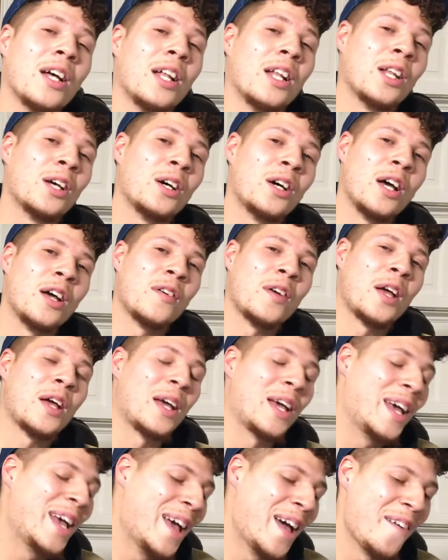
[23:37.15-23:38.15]
Look,
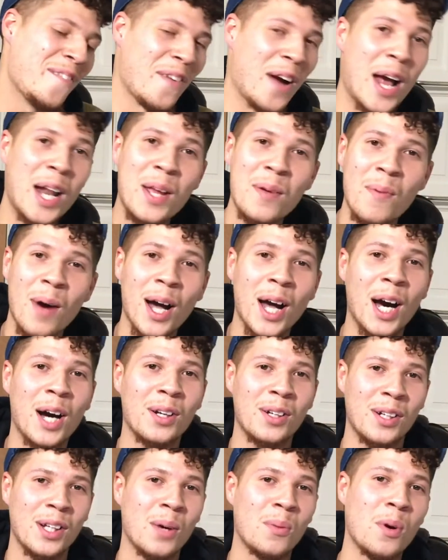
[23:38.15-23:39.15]
for anybody out
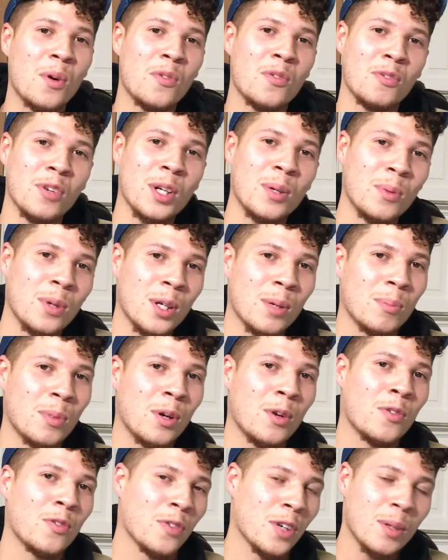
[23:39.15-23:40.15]
there that want free work,
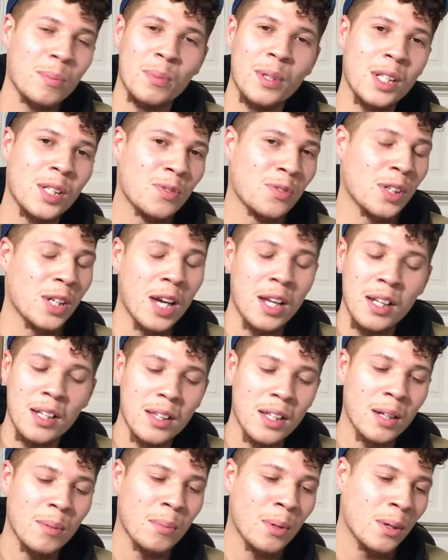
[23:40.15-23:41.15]
bro, free beats, free
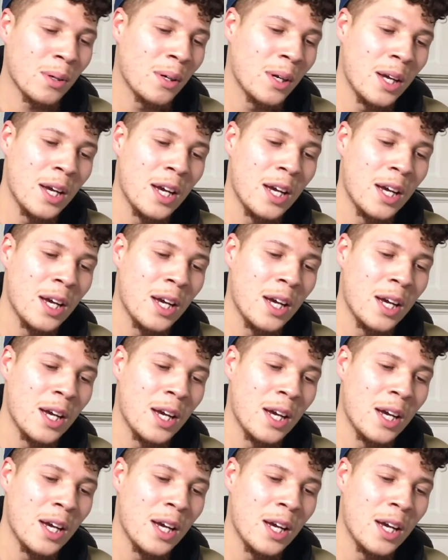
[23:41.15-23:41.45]
anything, bro,